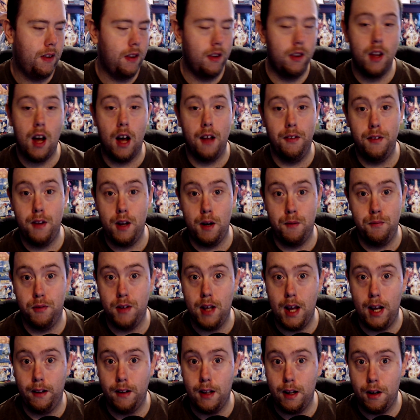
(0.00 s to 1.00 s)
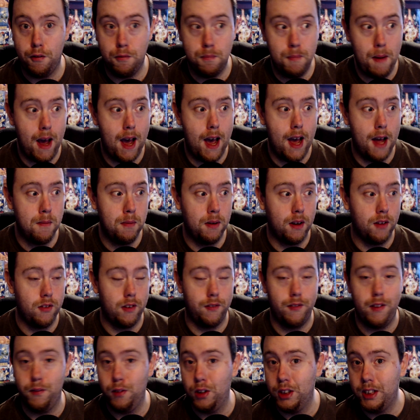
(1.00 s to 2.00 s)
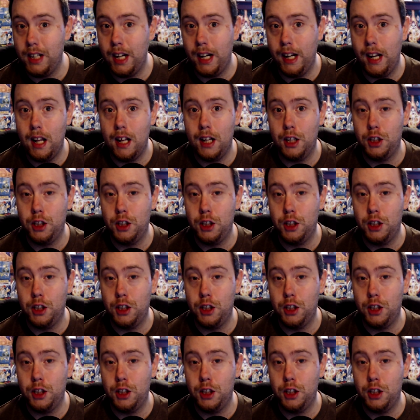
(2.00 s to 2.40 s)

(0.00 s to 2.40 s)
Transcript: Not that I'm saying that it's bad, because I've never seen it.